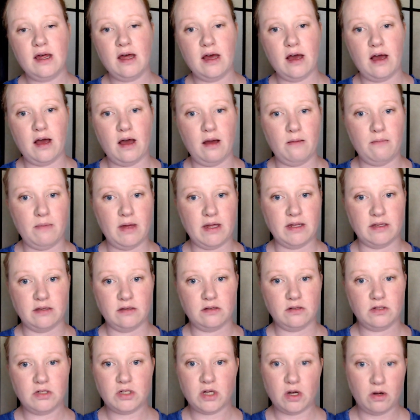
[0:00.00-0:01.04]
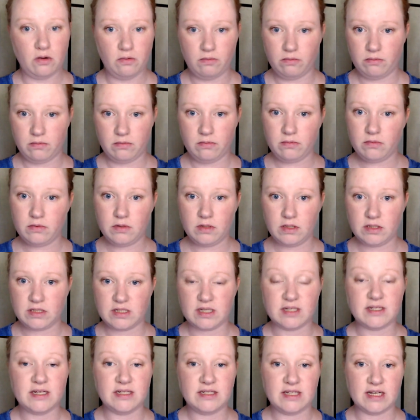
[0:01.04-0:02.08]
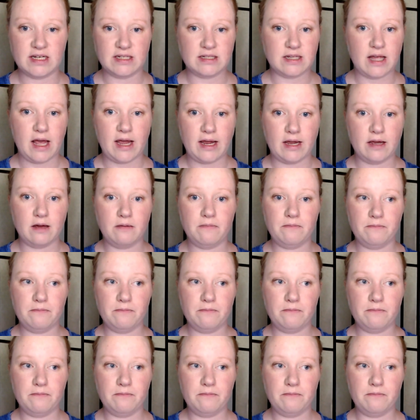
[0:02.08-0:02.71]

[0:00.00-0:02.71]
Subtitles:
and show statistics like